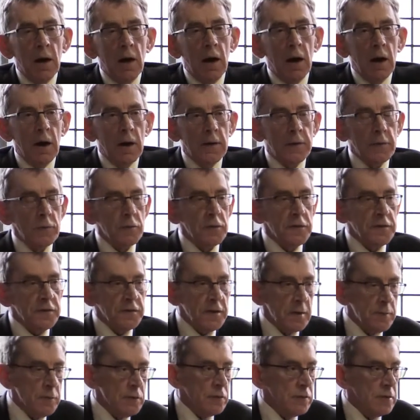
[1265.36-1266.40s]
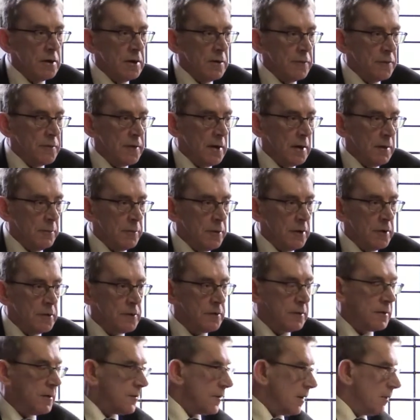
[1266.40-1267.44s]
There was some degree of
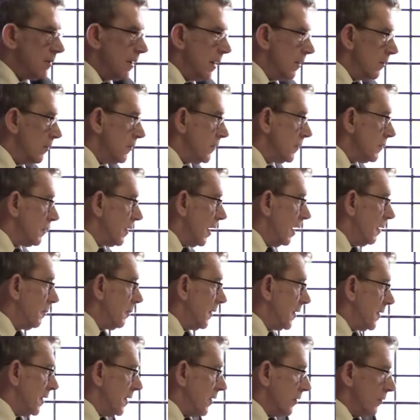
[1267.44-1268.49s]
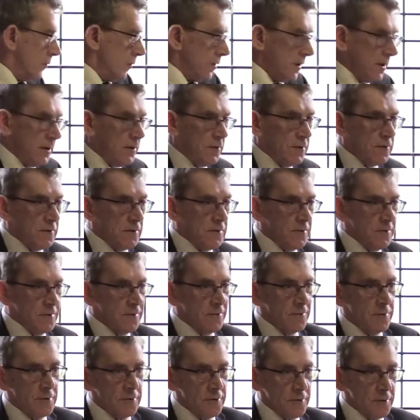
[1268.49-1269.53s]
celebration, because I don't think I'll be kind of going
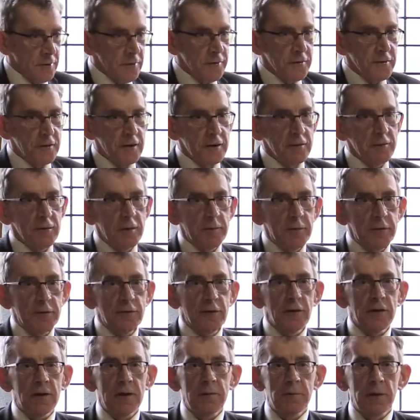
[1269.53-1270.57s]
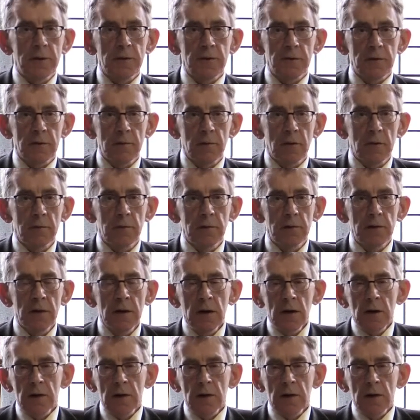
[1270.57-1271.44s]
into what Ursula will be talking about in a moment.